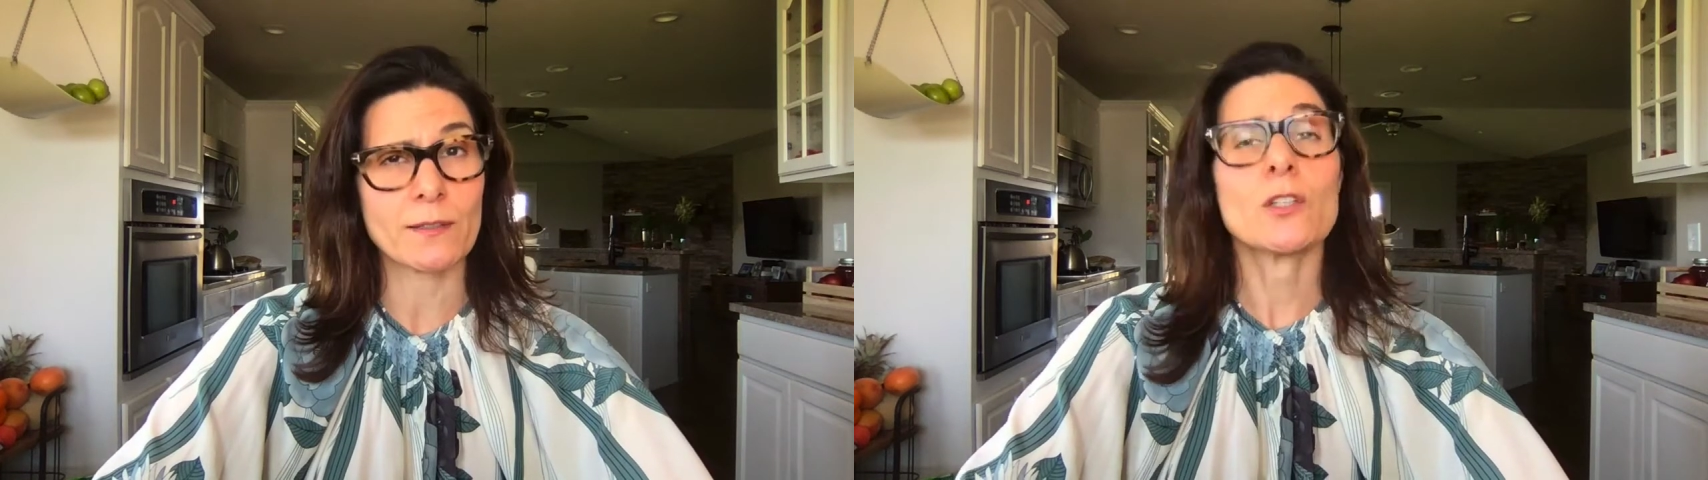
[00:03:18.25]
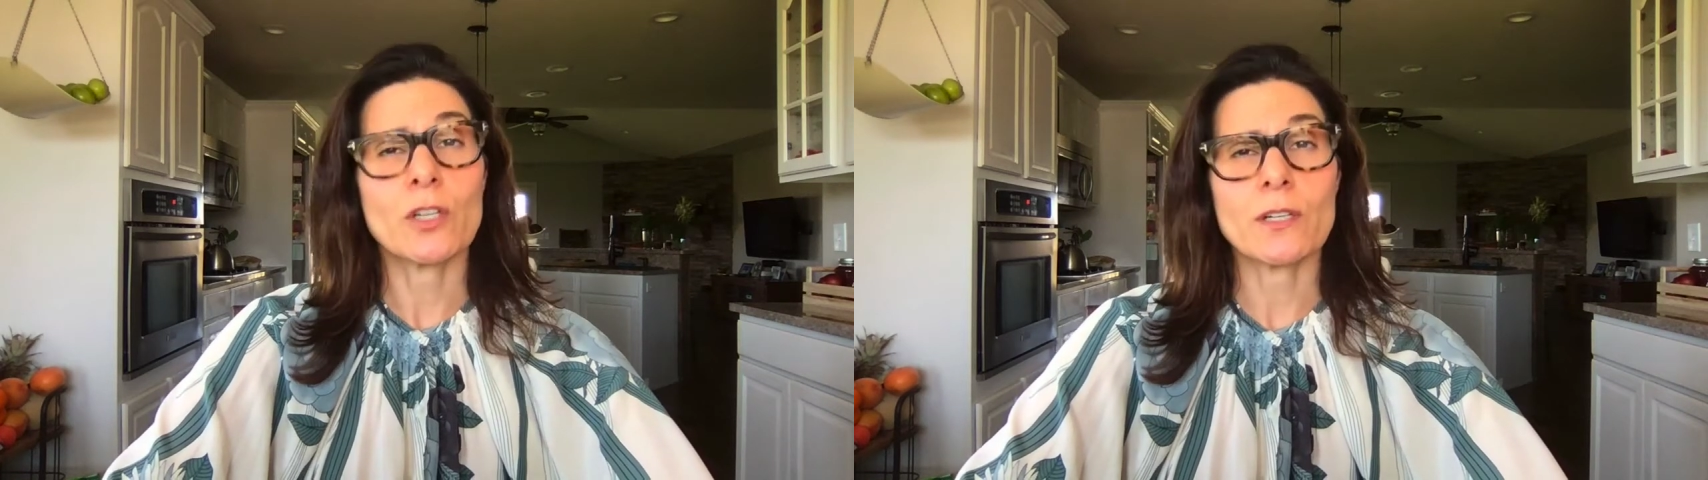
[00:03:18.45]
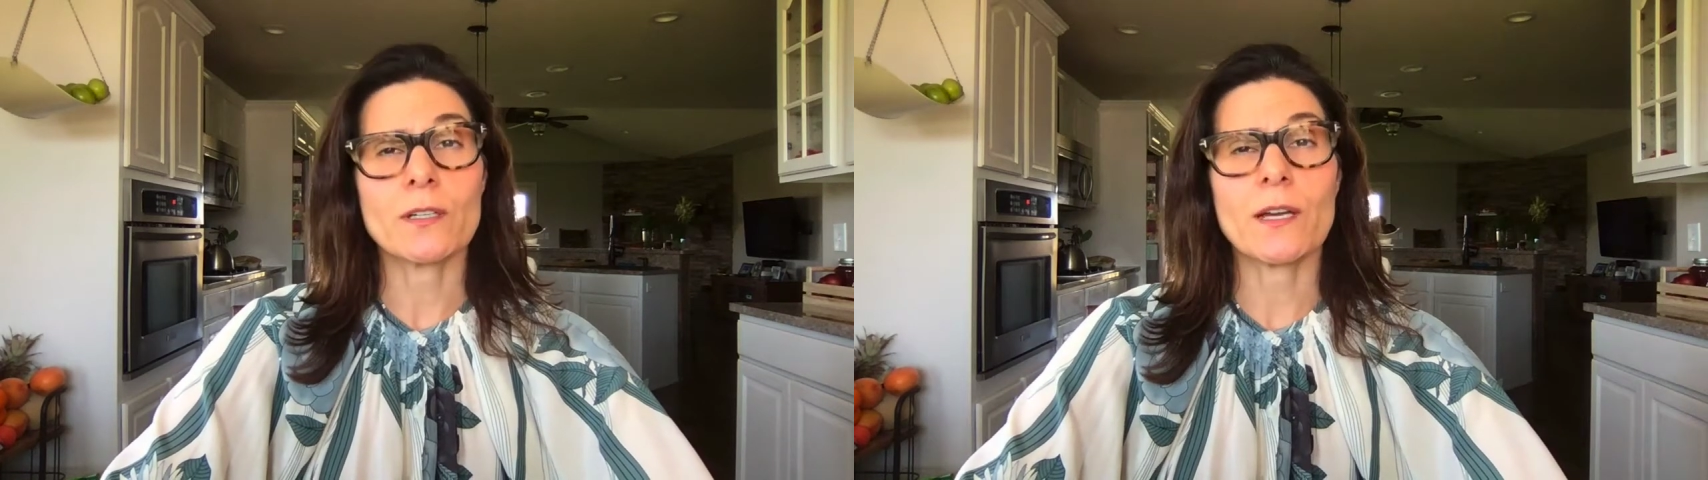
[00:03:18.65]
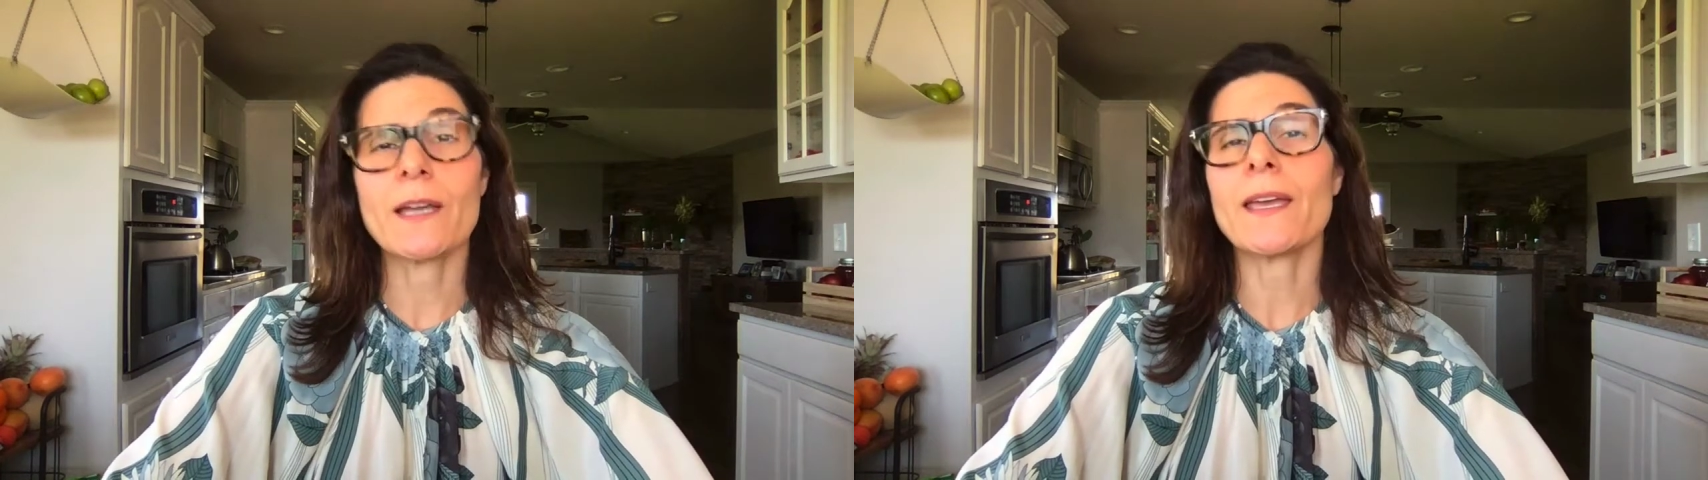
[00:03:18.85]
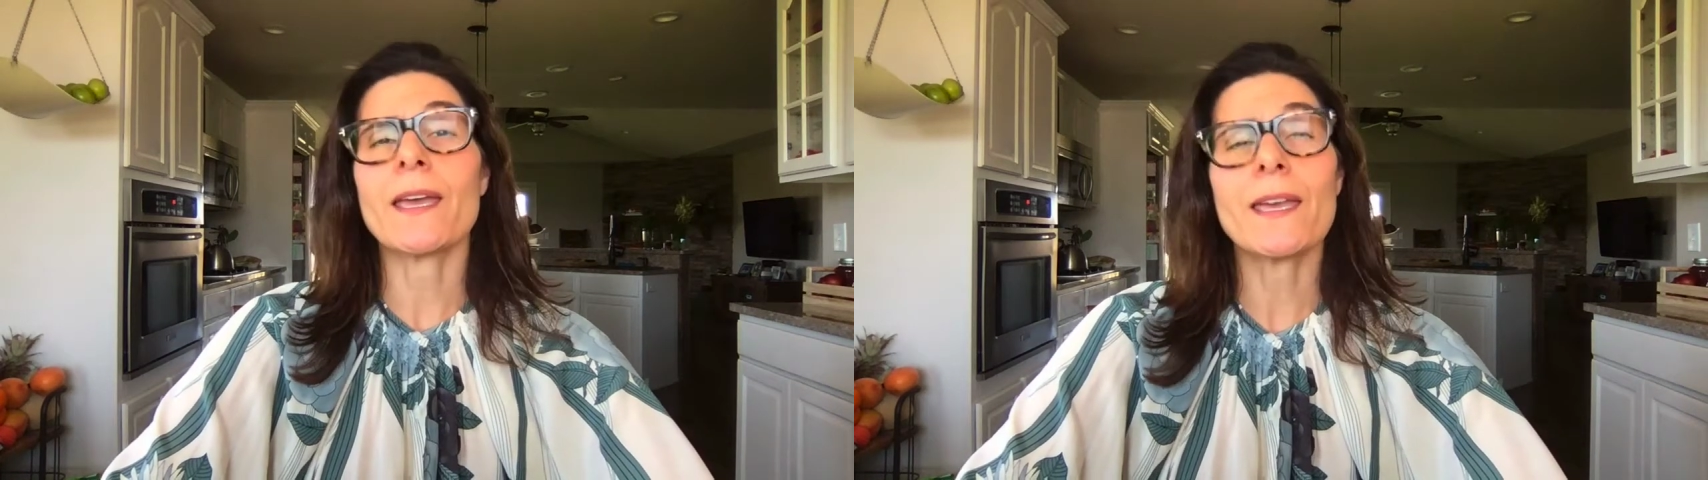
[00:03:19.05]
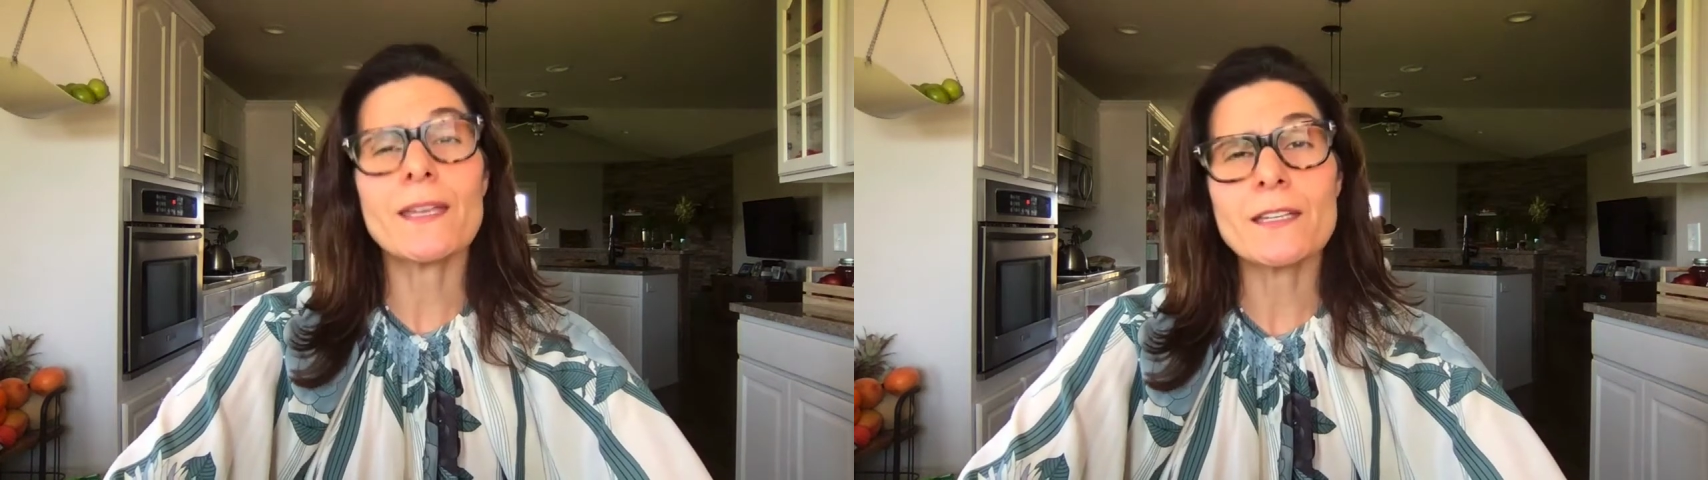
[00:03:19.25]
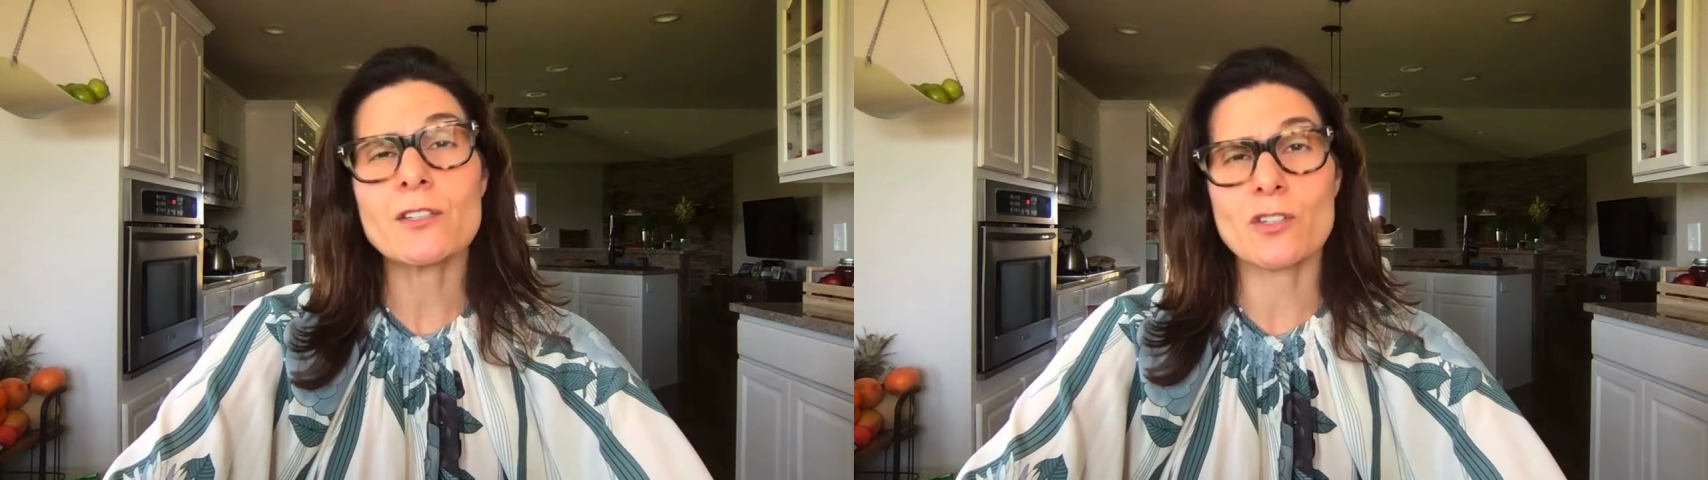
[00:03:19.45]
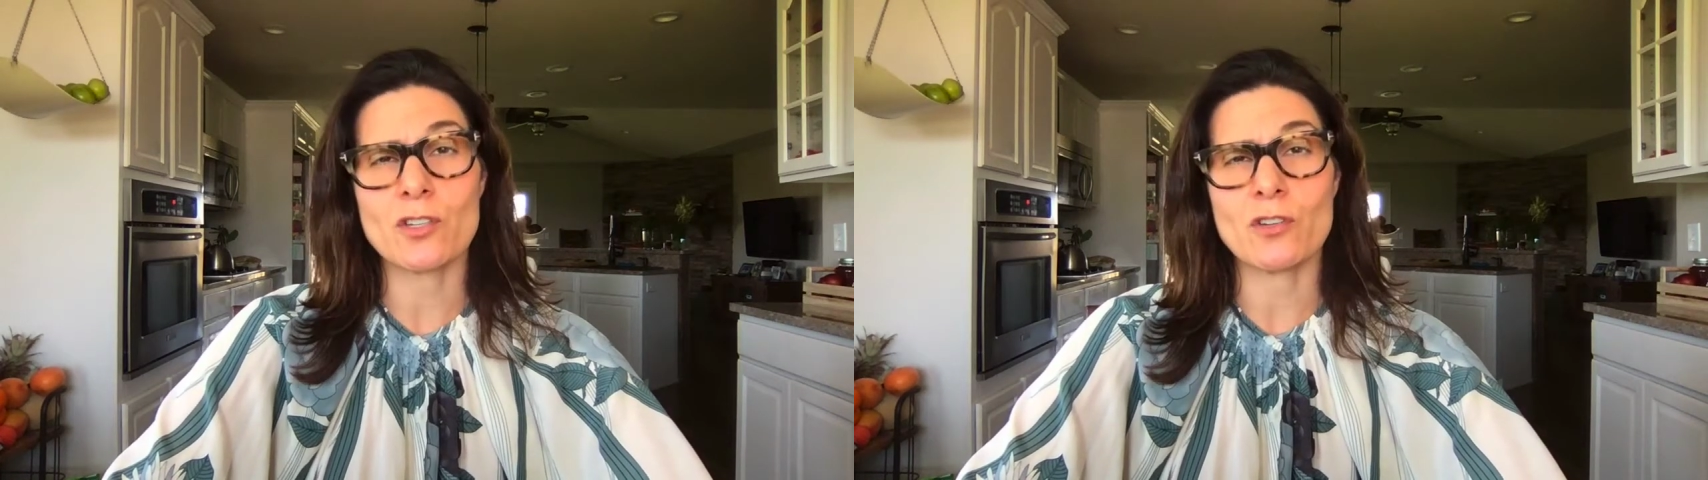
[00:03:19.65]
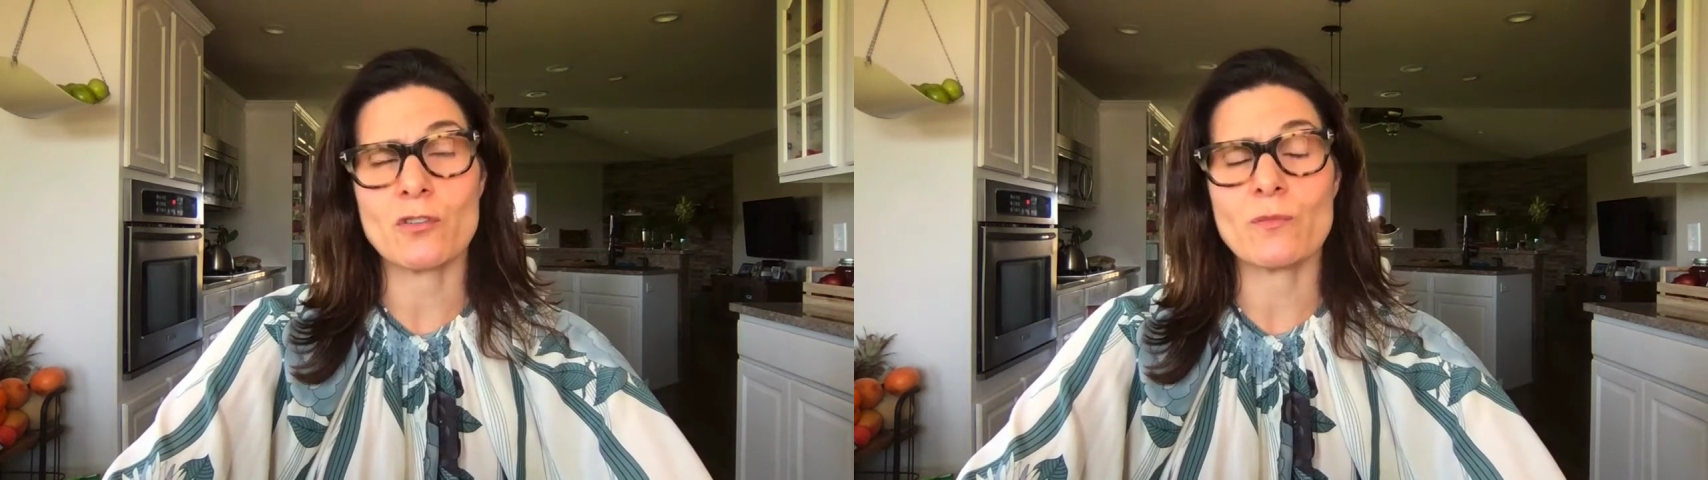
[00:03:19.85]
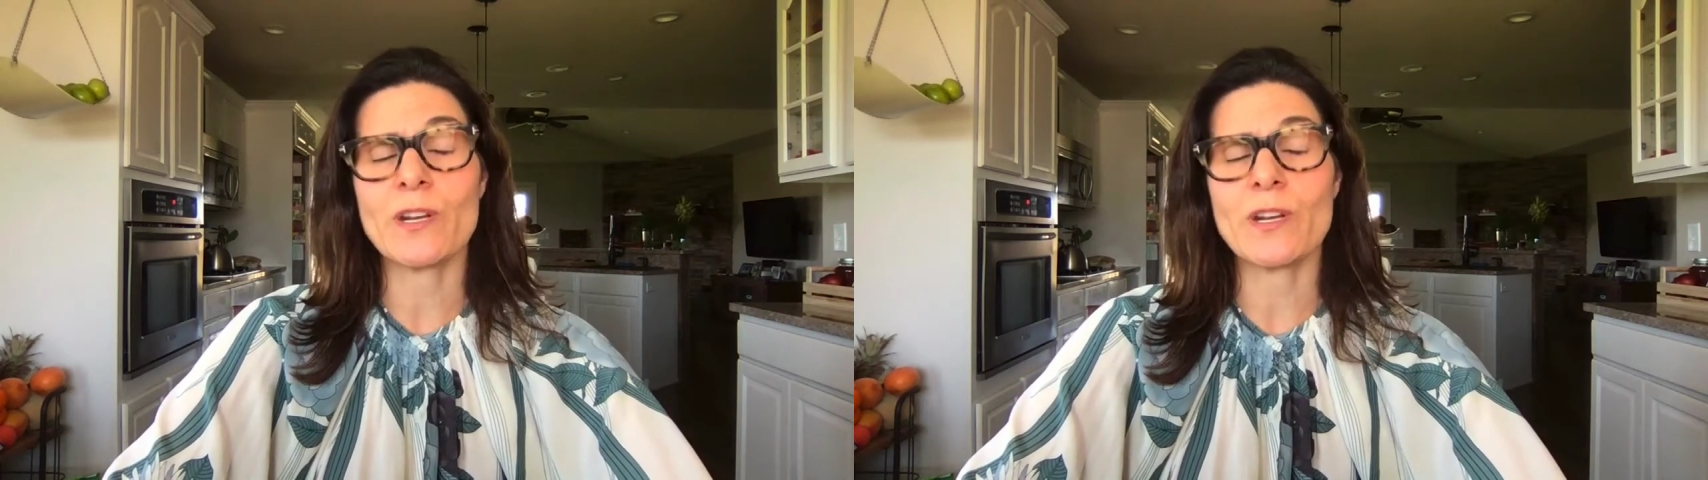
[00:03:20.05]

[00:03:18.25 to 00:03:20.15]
Look, I hate it too,